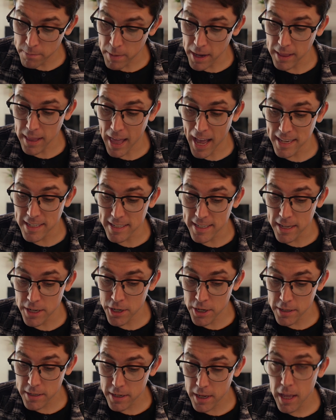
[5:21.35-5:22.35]
my last
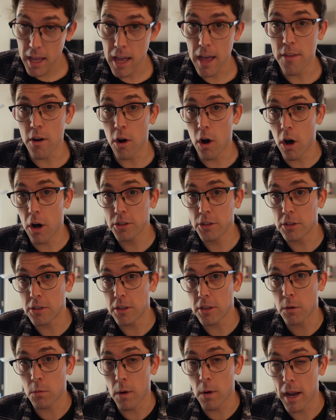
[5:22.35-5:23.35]
digit and they're also to
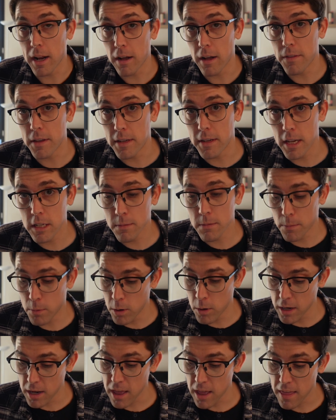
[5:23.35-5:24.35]
the right of the decimal
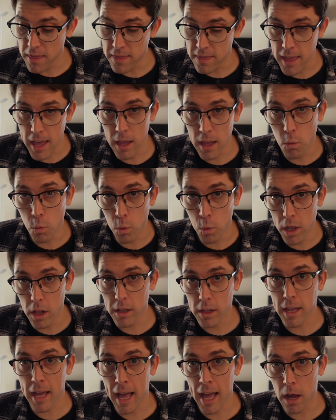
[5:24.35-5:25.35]
point, they will
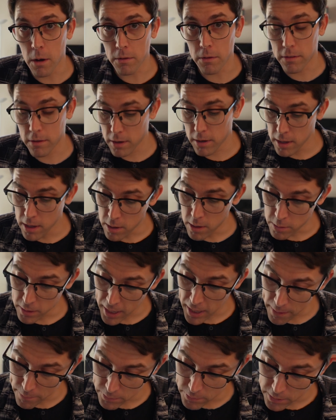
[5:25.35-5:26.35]
count.
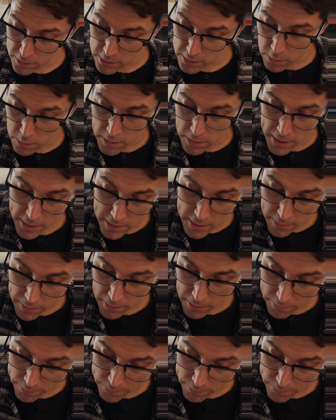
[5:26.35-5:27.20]
Okay, so in this